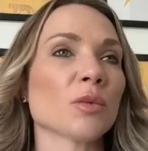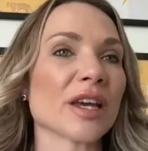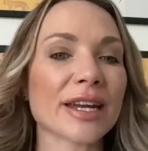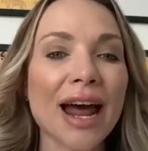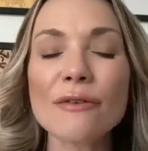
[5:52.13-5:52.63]
that
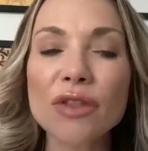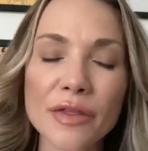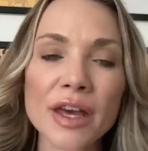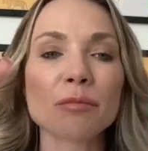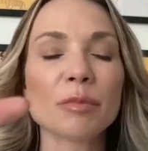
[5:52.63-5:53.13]
we can have
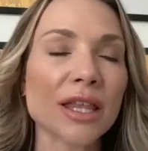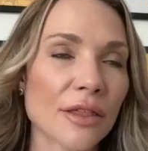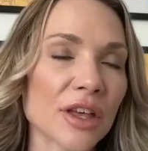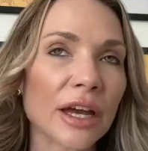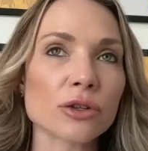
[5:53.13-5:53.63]
that thing and be
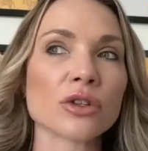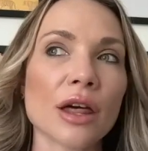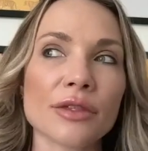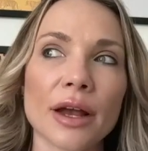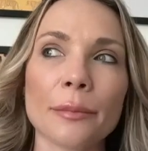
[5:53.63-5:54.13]
that thing and do
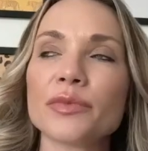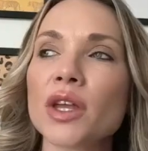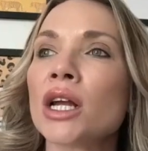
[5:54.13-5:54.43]
that thing.